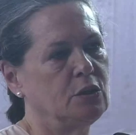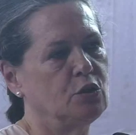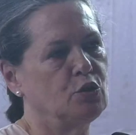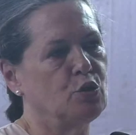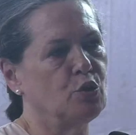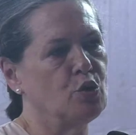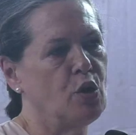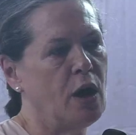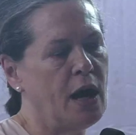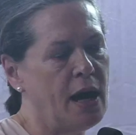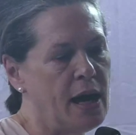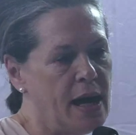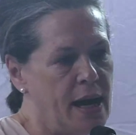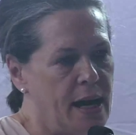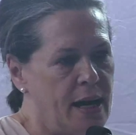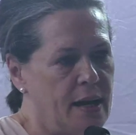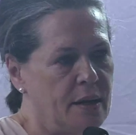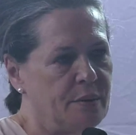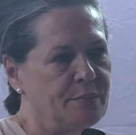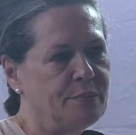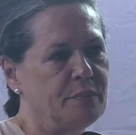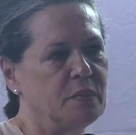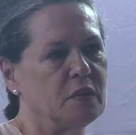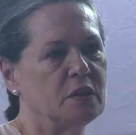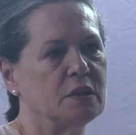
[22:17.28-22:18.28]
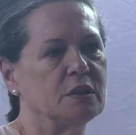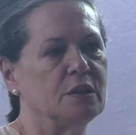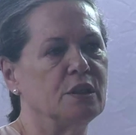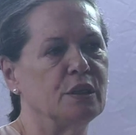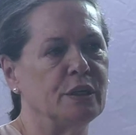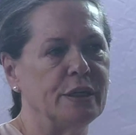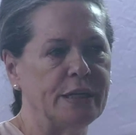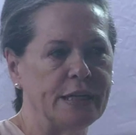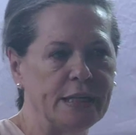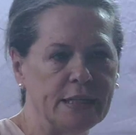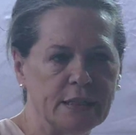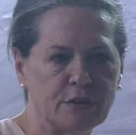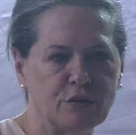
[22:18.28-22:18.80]
to harm the
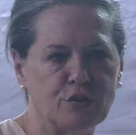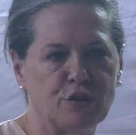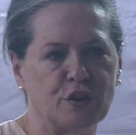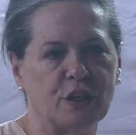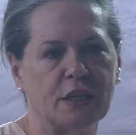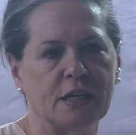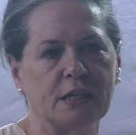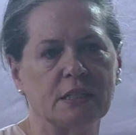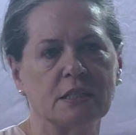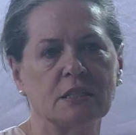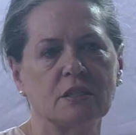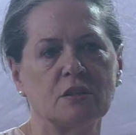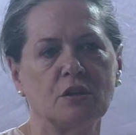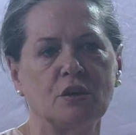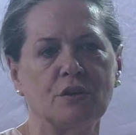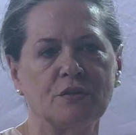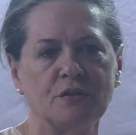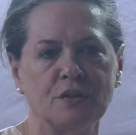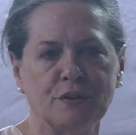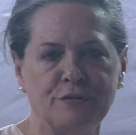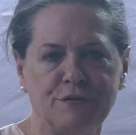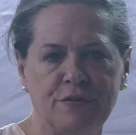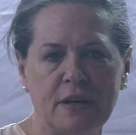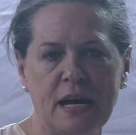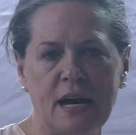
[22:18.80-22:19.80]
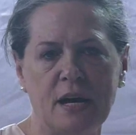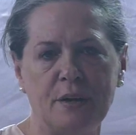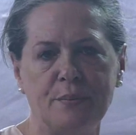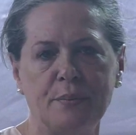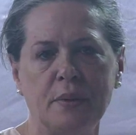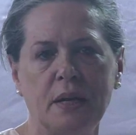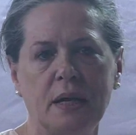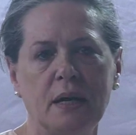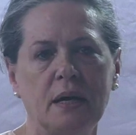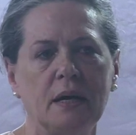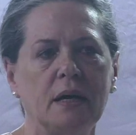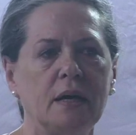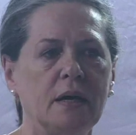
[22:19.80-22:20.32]
interest of the
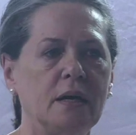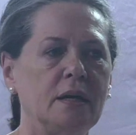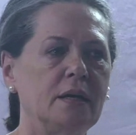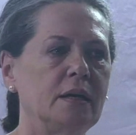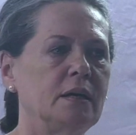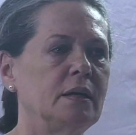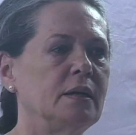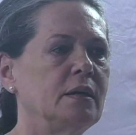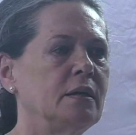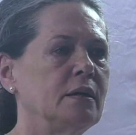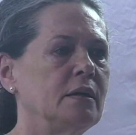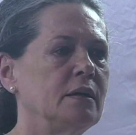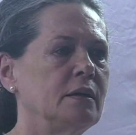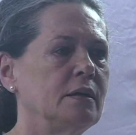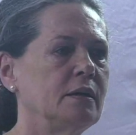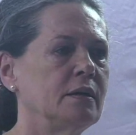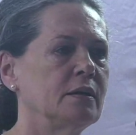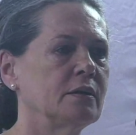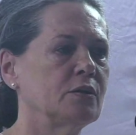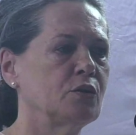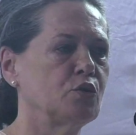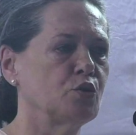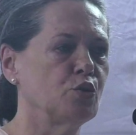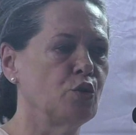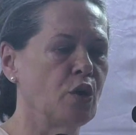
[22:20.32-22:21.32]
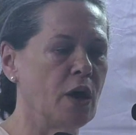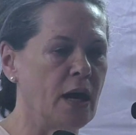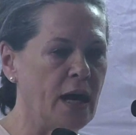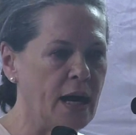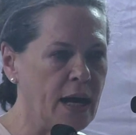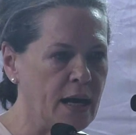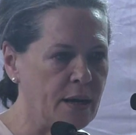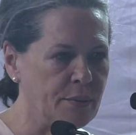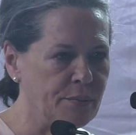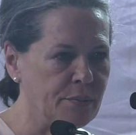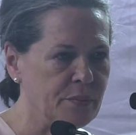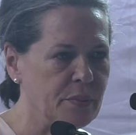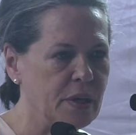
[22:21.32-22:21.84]
farmer, to
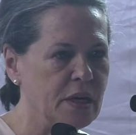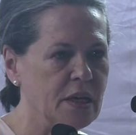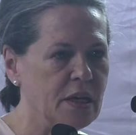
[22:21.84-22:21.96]
harm